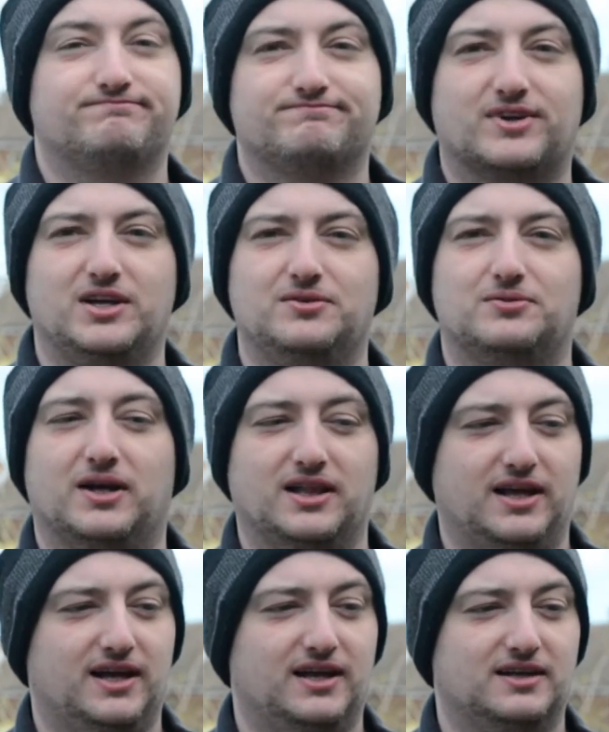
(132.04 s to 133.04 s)
Okay, well,
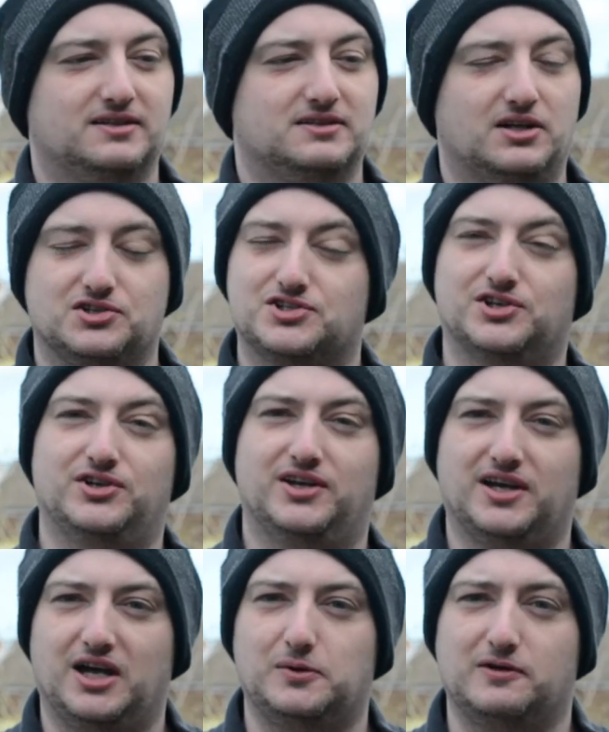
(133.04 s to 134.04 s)
I'll show you
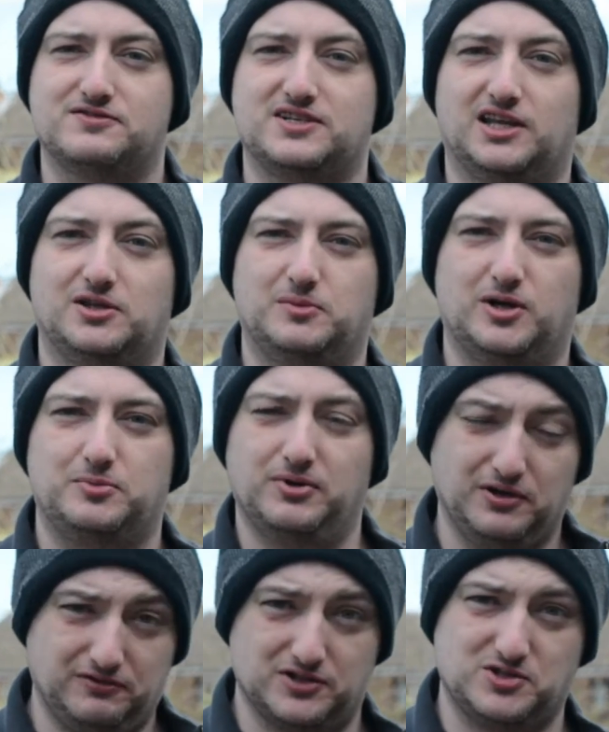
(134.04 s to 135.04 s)
how I've set them up
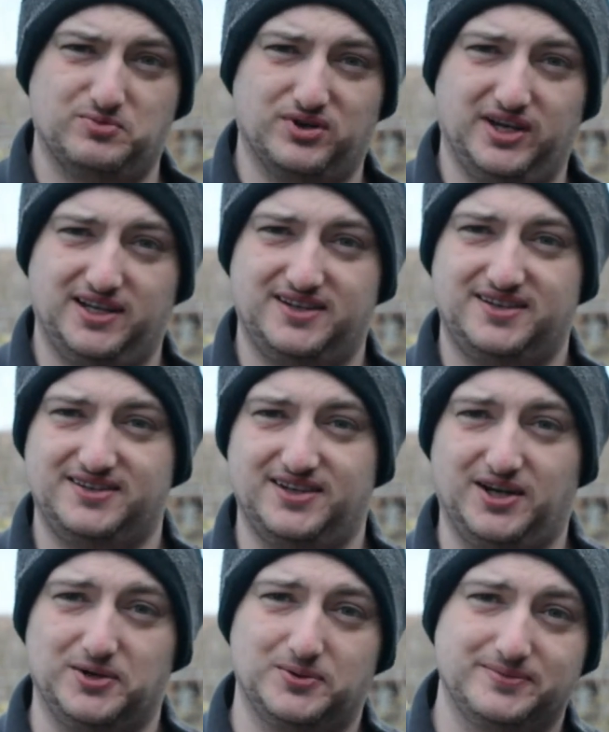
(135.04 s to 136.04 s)
for spraying now.